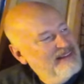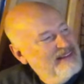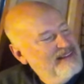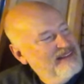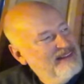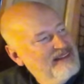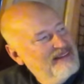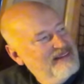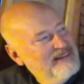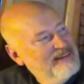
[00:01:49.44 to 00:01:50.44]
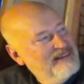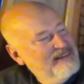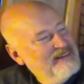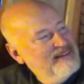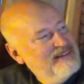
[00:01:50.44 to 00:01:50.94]

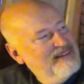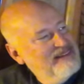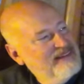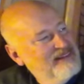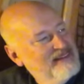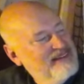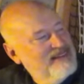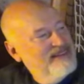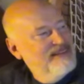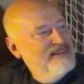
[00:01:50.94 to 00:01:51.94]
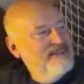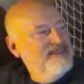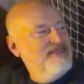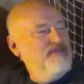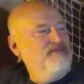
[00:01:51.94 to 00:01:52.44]

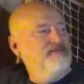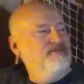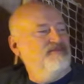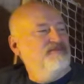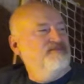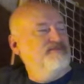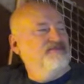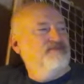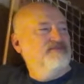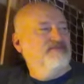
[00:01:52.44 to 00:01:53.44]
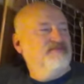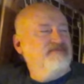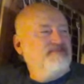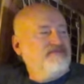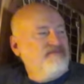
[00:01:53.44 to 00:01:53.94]

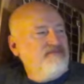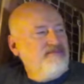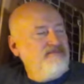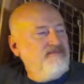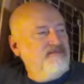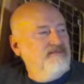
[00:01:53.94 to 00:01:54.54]
No words are spoken by the person on screen.